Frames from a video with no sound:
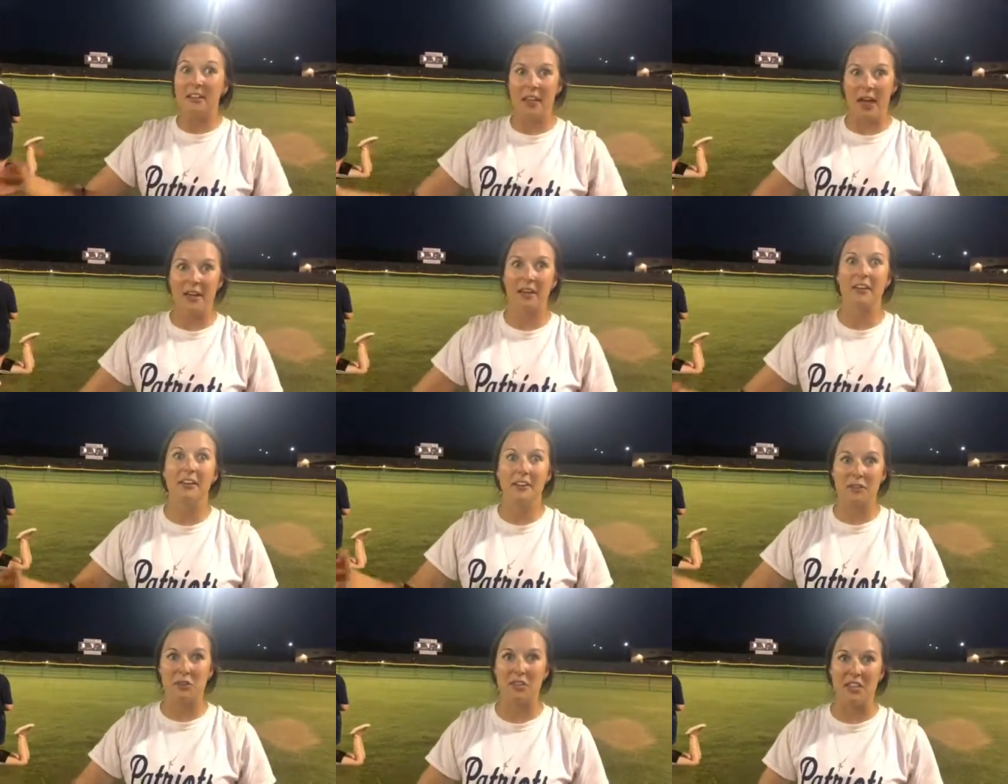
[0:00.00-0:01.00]
like
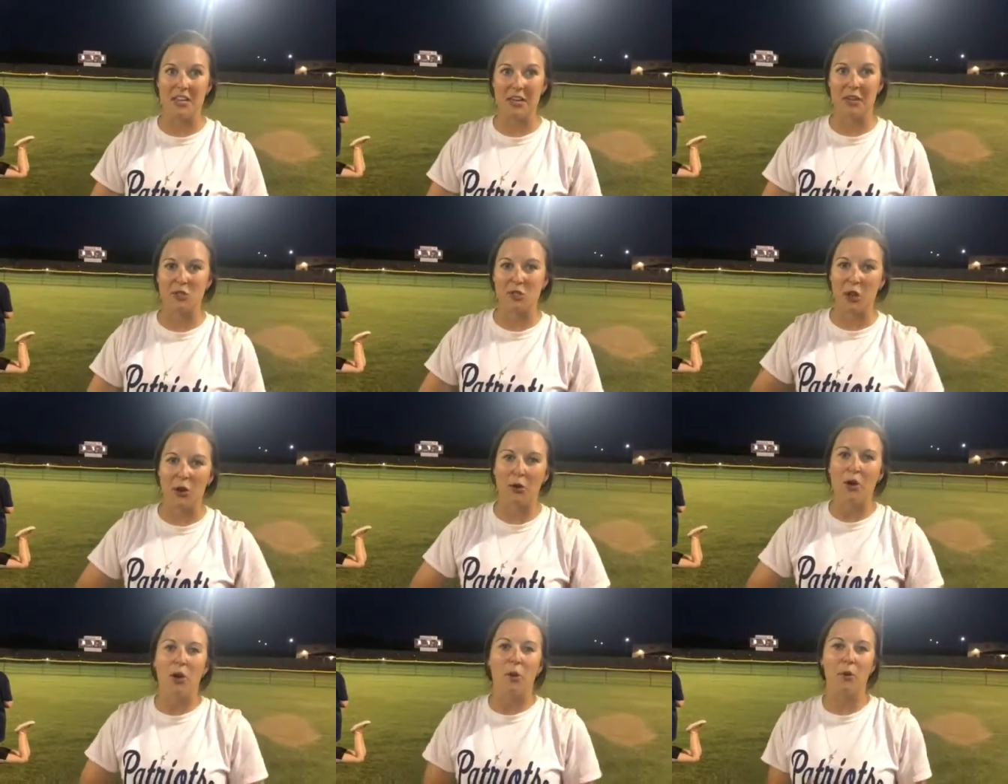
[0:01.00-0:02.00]
you see here. So
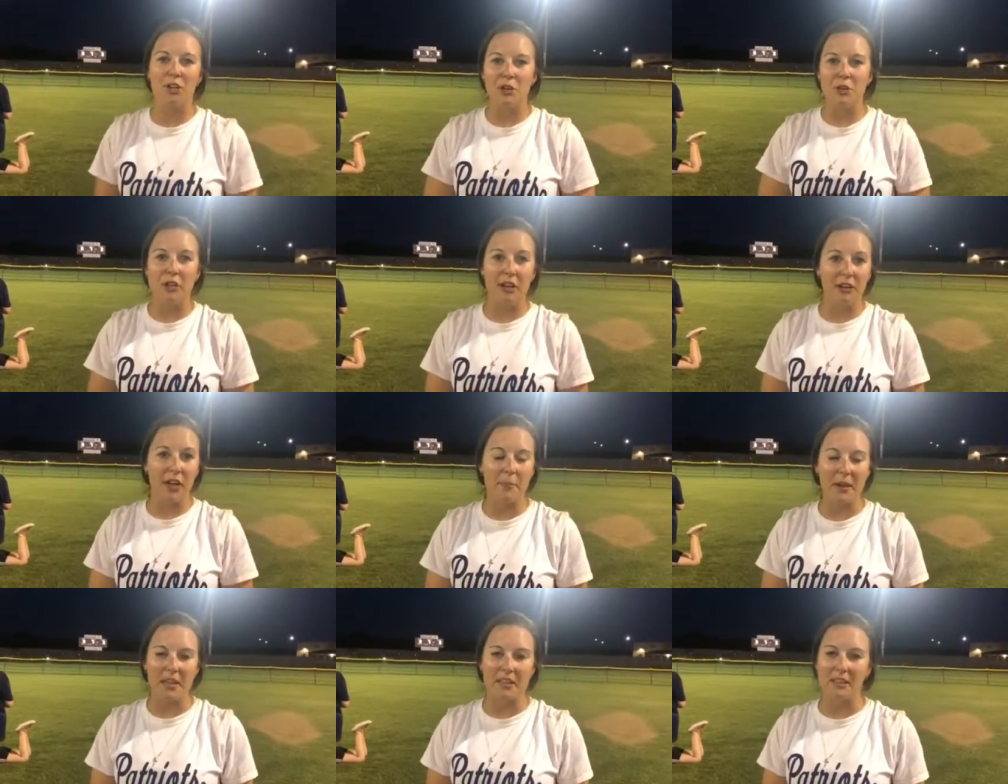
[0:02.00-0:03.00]
we knew that
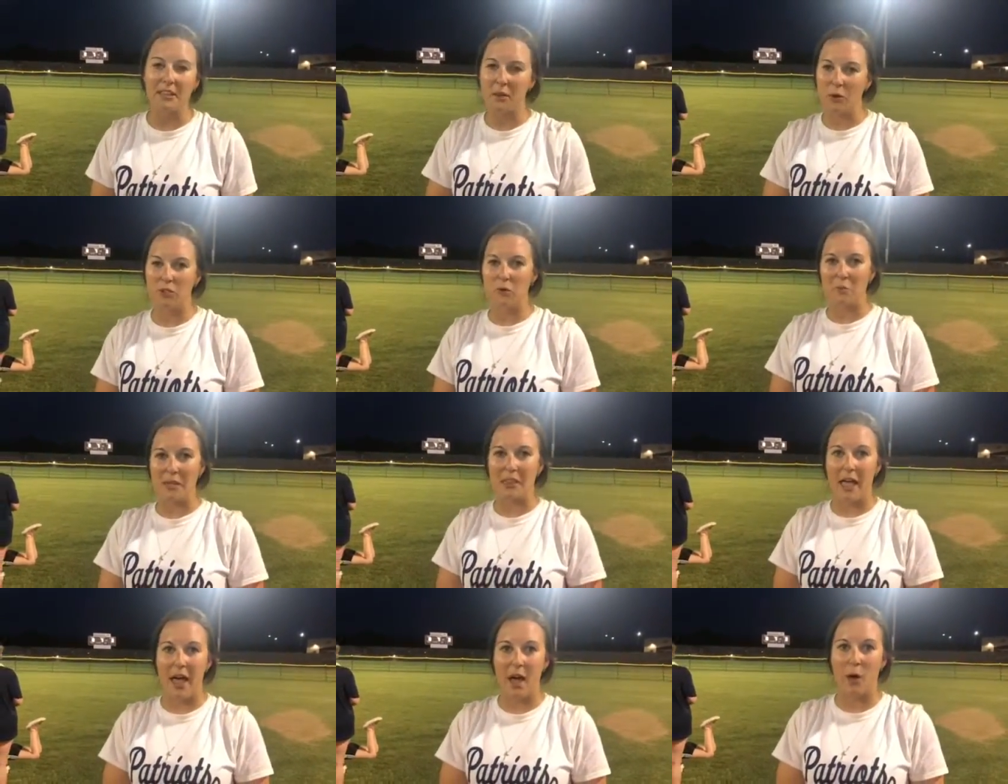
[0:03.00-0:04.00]
coming in that the noise would be
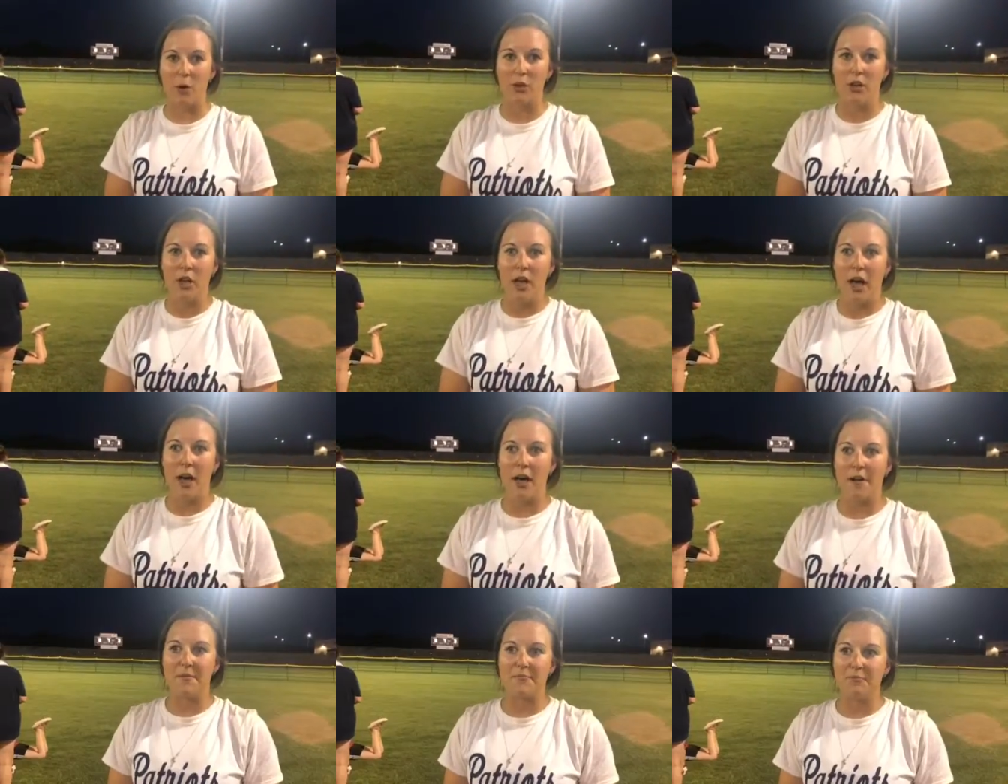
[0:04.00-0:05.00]
loud.
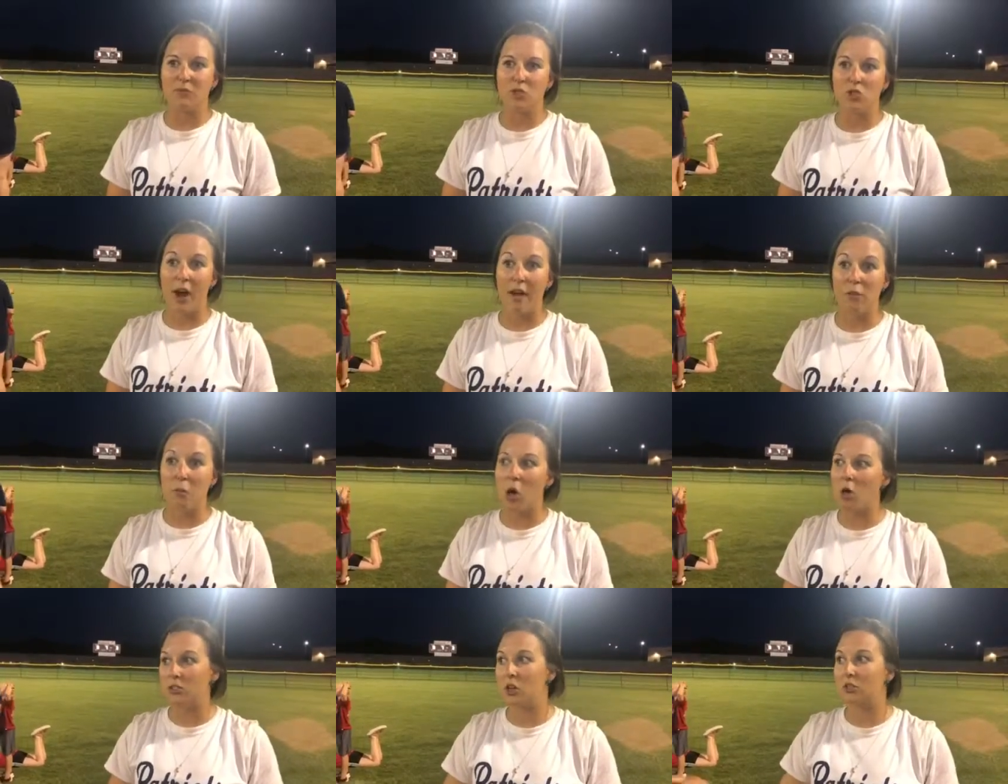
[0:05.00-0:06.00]
Um, travel
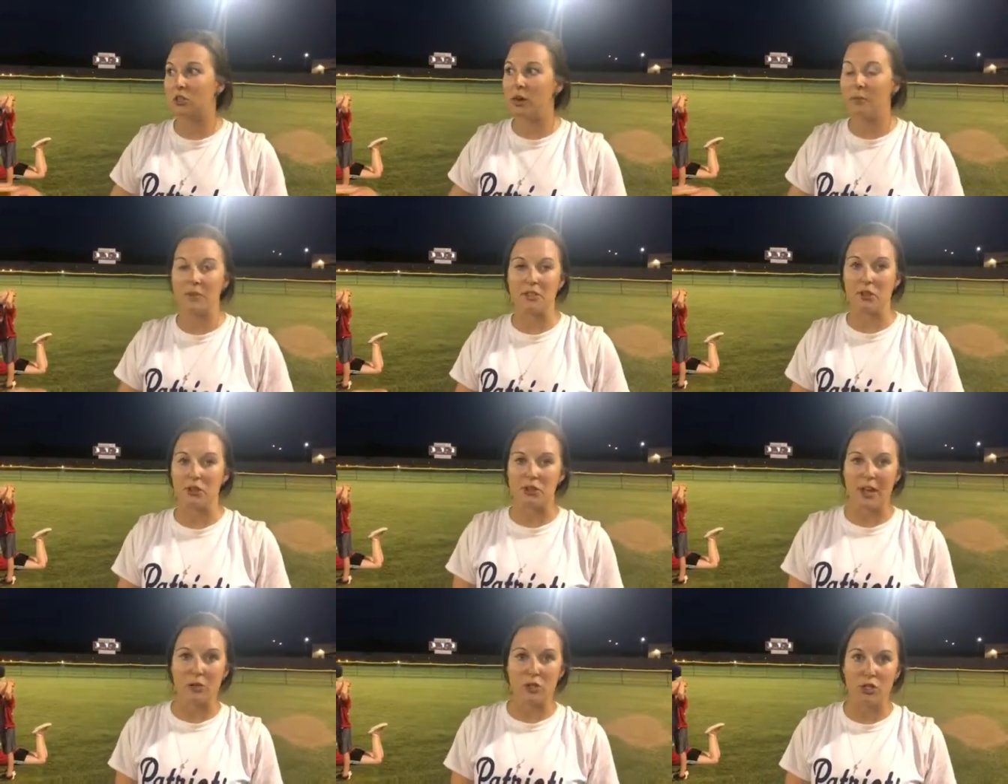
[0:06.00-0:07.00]
ball has also helped these
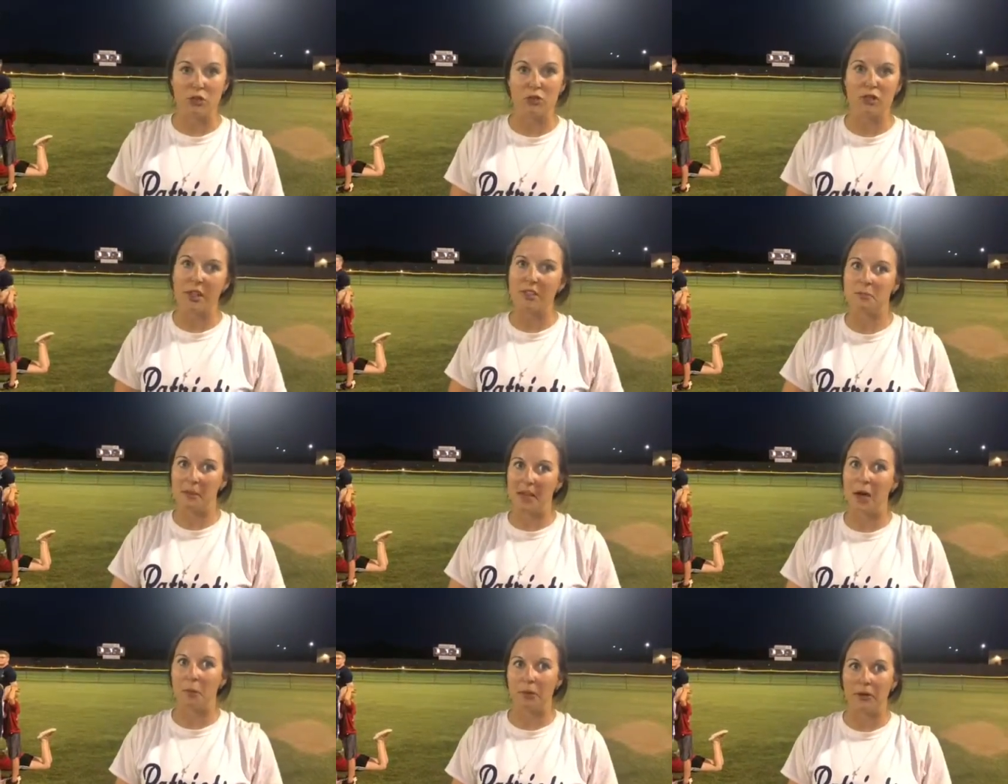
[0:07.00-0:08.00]
girls out too, so that's a big
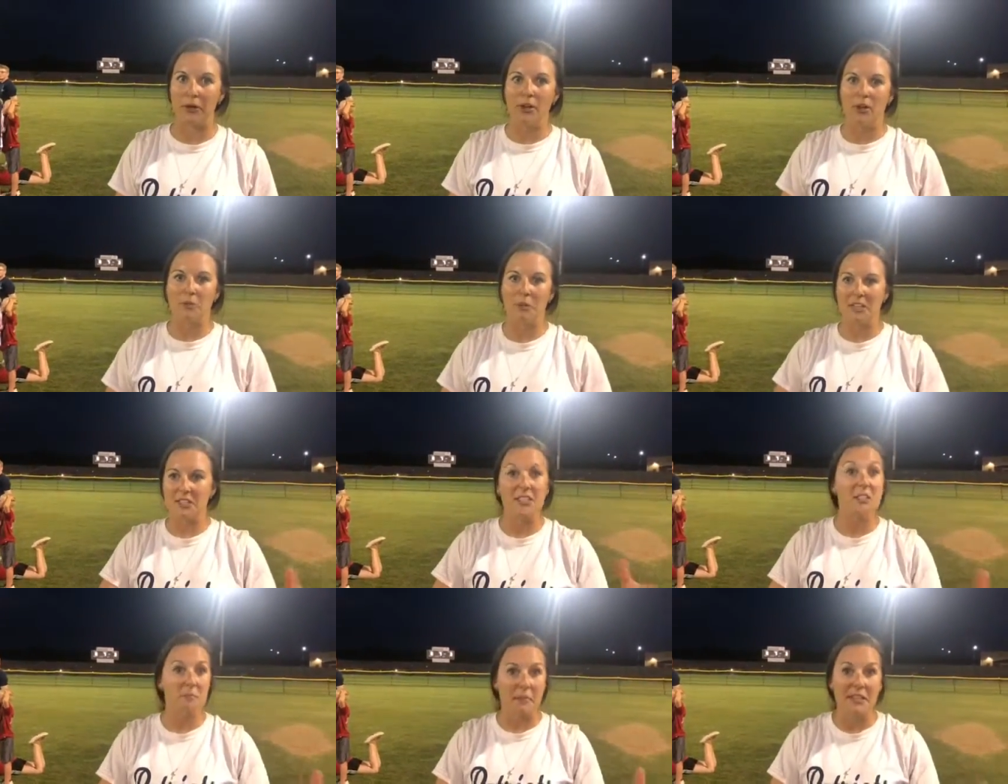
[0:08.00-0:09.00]
helper because
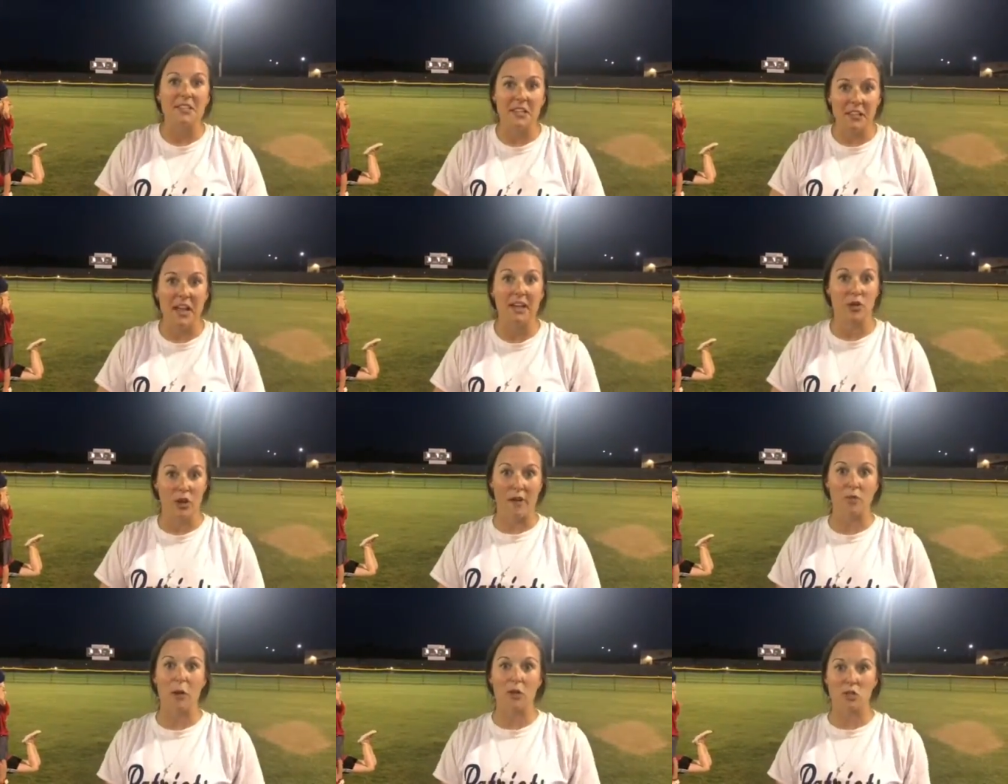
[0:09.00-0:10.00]
it's basically like a
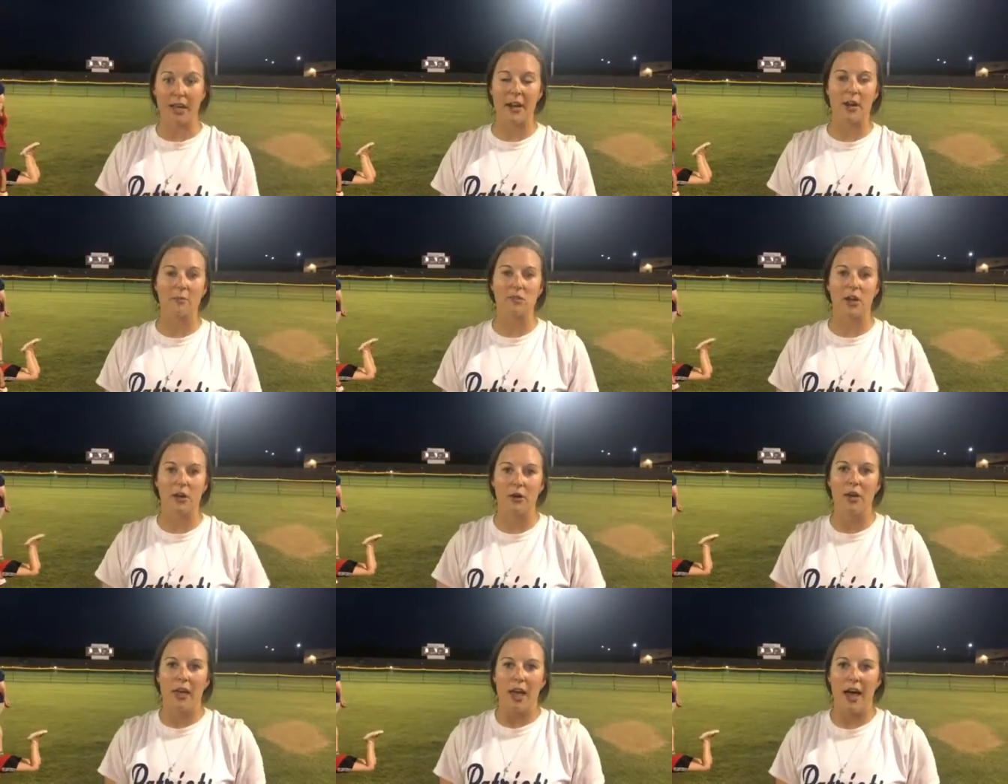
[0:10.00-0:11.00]
travel ball setup. So, um,
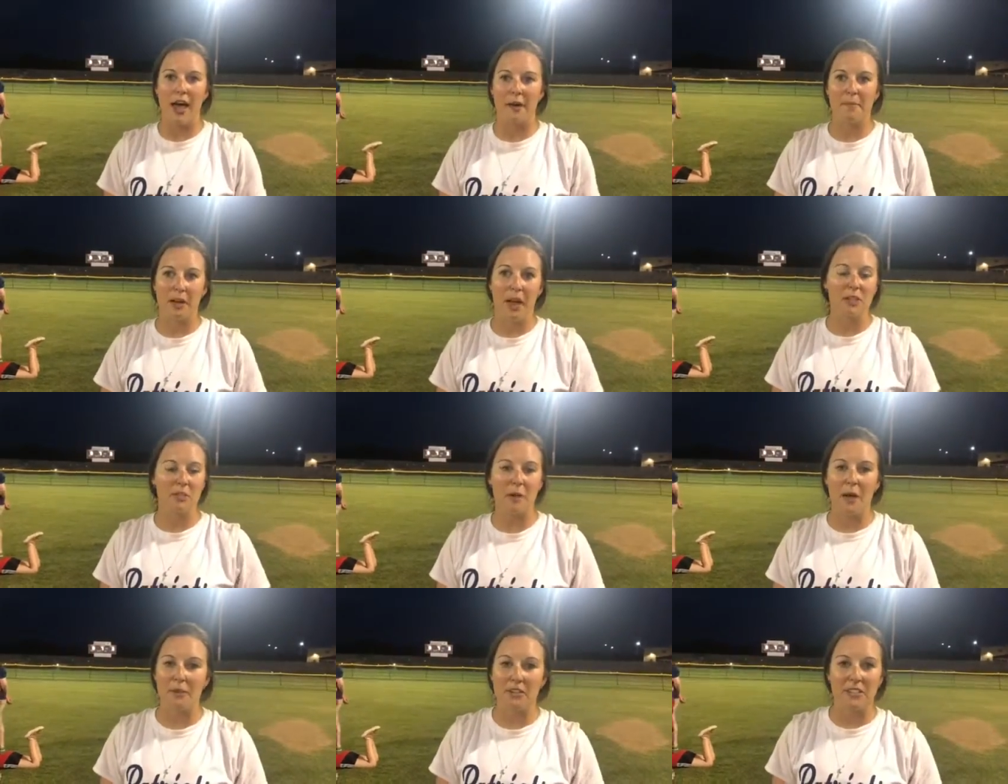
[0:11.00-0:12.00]
but us
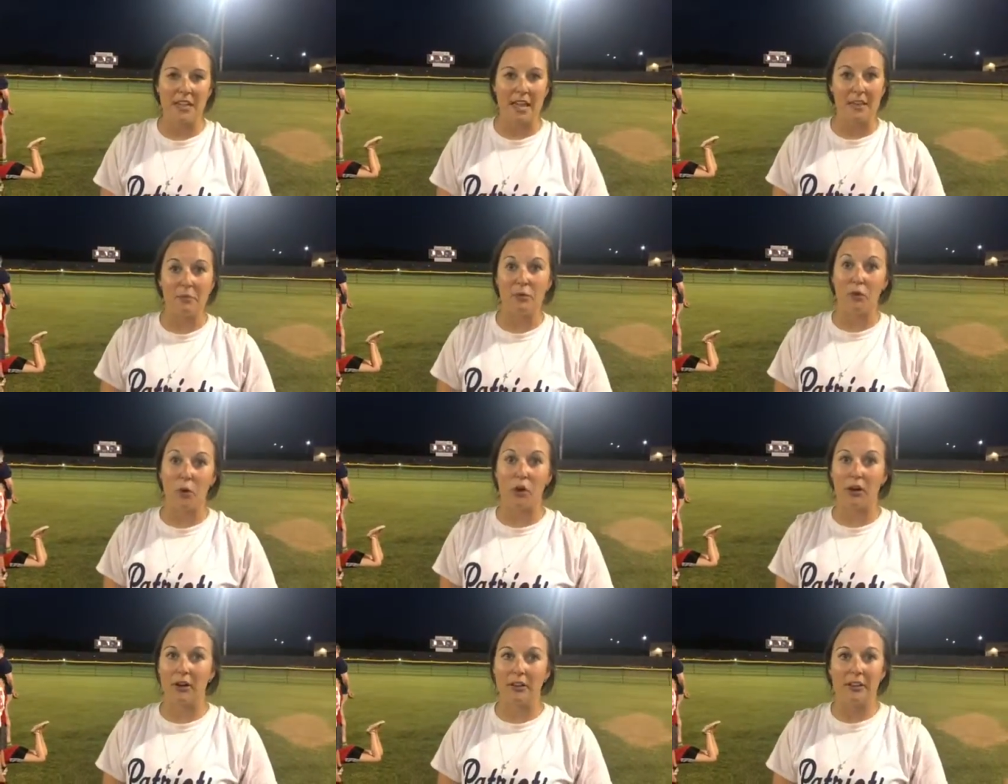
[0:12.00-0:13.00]
coming to state
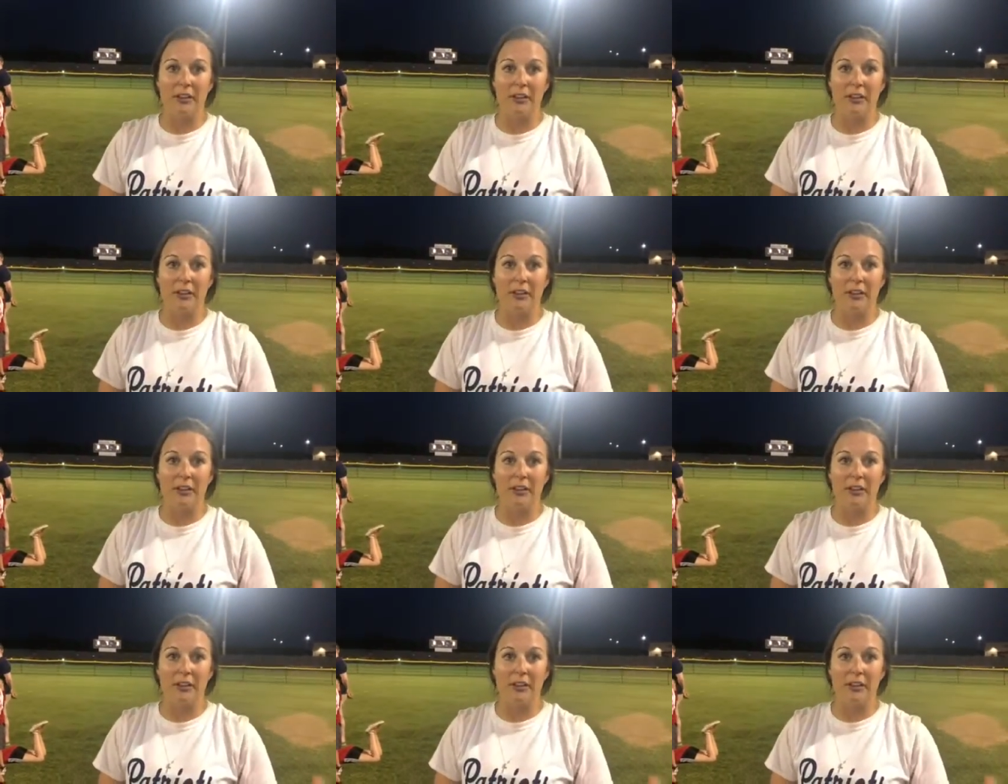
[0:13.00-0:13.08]
before